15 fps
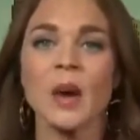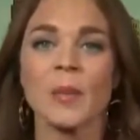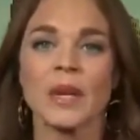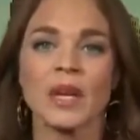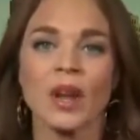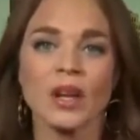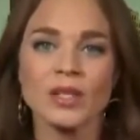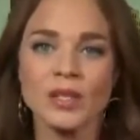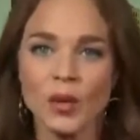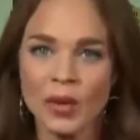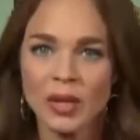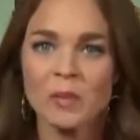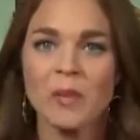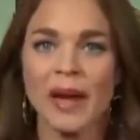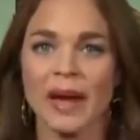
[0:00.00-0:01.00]
but it also
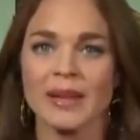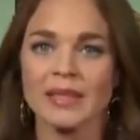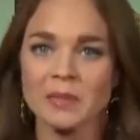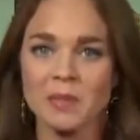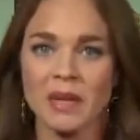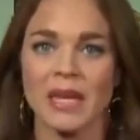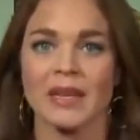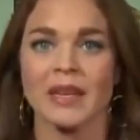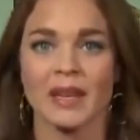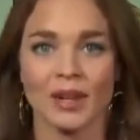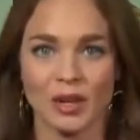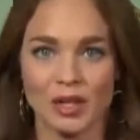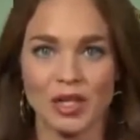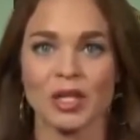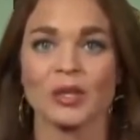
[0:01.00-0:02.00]
impacts men and
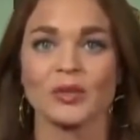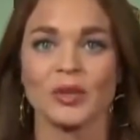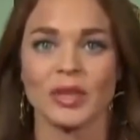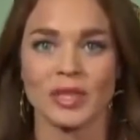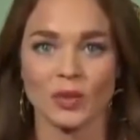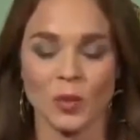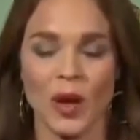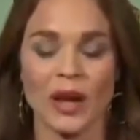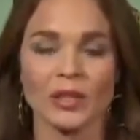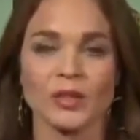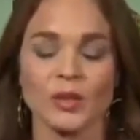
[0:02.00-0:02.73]
our children as well.